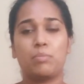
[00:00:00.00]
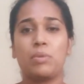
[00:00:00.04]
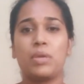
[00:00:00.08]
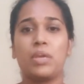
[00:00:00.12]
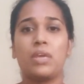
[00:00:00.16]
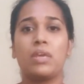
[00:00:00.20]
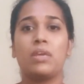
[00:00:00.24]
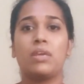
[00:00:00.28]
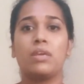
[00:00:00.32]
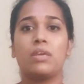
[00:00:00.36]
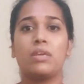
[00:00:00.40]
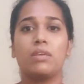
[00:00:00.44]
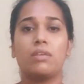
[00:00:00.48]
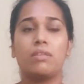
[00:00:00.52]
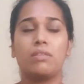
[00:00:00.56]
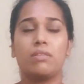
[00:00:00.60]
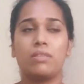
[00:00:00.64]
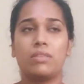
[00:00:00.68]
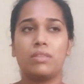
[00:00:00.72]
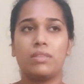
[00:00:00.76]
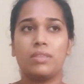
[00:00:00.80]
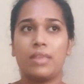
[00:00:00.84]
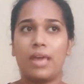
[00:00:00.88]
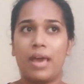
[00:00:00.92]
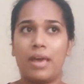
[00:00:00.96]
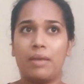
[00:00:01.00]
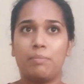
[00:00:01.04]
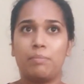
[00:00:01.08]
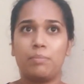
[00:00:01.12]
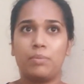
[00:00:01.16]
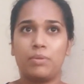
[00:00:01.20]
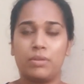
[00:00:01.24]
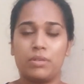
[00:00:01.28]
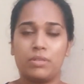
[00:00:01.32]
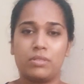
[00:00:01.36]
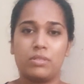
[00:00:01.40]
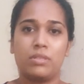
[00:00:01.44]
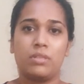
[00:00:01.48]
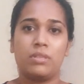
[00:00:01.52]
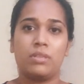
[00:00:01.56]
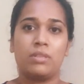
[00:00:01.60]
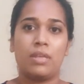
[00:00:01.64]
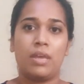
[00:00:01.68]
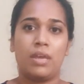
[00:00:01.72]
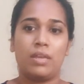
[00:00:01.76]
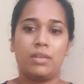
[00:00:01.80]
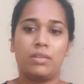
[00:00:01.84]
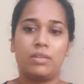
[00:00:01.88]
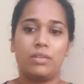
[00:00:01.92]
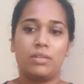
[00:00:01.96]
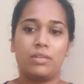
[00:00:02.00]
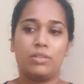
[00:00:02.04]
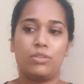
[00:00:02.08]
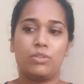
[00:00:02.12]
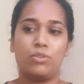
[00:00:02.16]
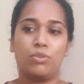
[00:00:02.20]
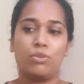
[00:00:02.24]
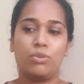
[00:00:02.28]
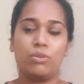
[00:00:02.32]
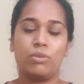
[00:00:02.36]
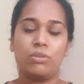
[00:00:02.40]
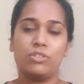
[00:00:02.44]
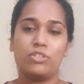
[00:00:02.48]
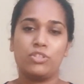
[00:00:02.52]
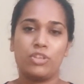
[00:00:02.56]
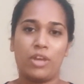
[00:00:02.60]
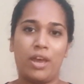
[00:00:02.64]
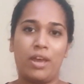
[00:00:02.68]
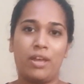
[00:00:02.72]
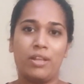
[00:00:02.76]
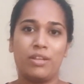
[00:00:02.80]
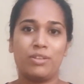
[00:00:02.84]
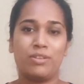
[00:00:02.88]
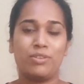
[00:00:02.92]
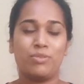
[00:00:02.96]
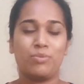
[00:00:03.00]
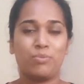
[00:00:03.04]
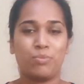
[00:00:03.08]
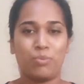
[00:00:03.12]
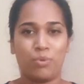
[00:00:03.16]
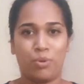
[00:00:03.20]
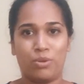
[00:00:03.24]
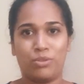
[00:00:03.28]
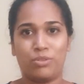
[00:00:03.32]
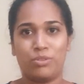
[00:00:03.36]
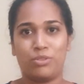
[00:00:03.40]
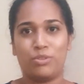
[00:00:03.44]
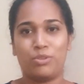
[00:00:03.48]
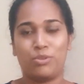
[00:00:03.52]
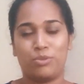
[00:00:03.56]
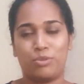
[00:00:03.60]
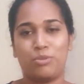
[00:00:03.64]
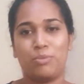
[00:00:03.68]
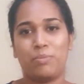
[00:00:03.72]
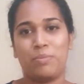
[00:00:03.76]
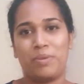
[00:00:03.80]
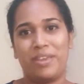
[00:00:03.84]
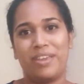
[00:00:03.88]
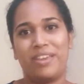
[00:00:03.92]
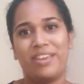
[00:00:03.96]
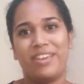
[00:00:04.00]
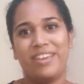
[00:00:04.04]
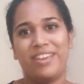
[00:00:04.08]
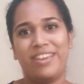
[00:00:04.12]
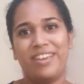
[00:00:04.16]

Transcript: be that person that your child wants you to be.